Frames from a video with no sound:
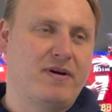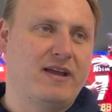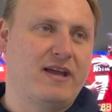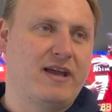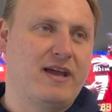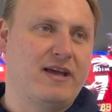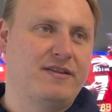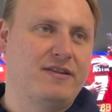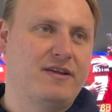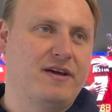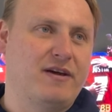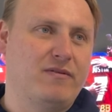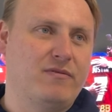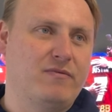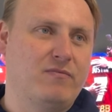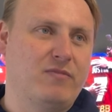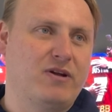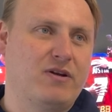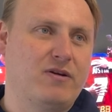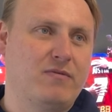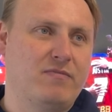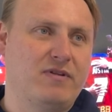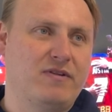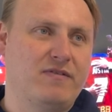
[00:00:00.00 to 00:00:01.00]
of your head that we
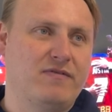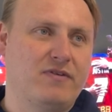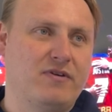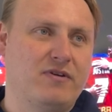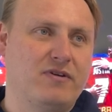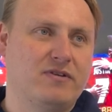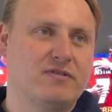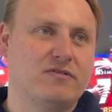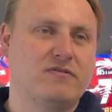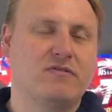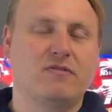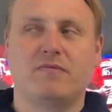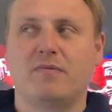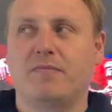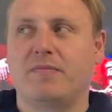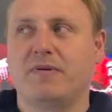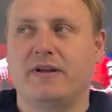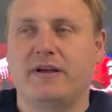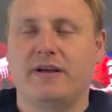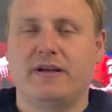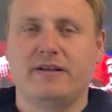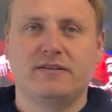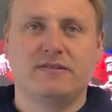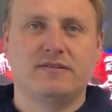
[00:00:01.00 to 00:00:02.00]
could be the first group of
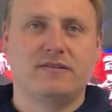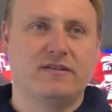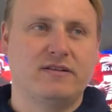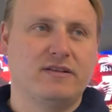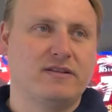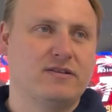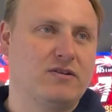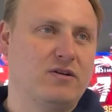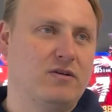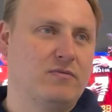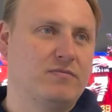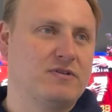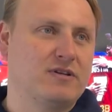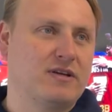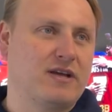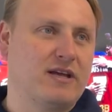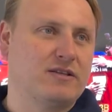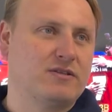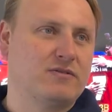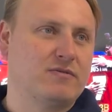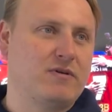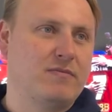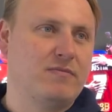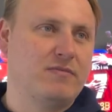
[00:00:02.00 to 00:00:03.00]
players at this club to
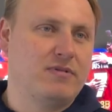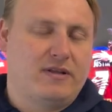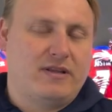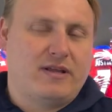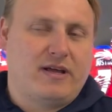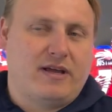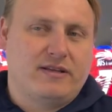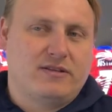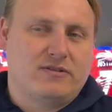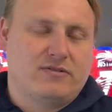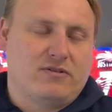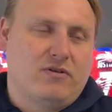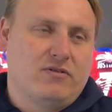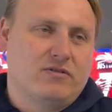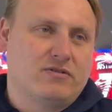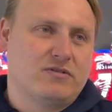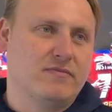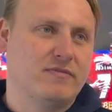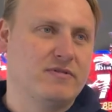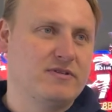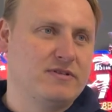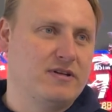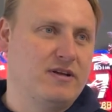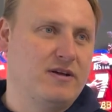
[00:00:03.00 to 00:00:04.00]
get to Wembley, that is
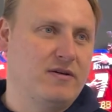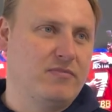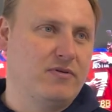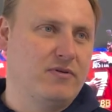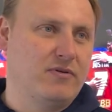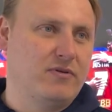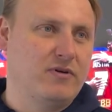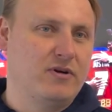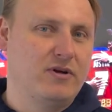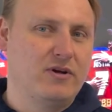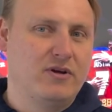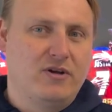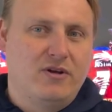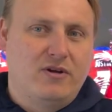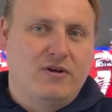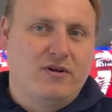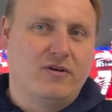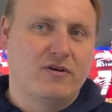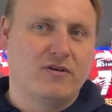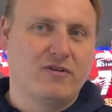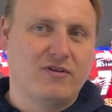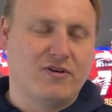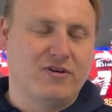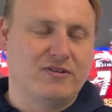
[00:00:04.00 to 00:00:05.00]
awesome, isn't it? But
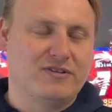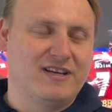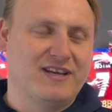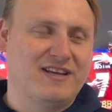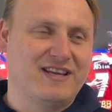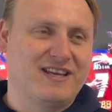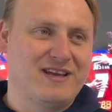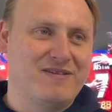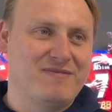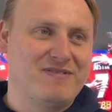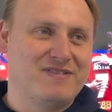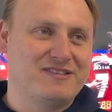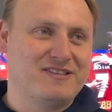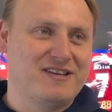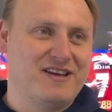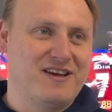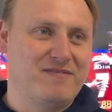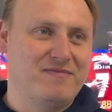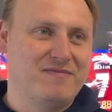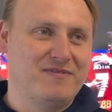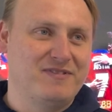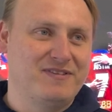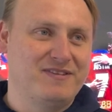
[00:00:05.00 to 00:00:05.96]
got to take a game at a time.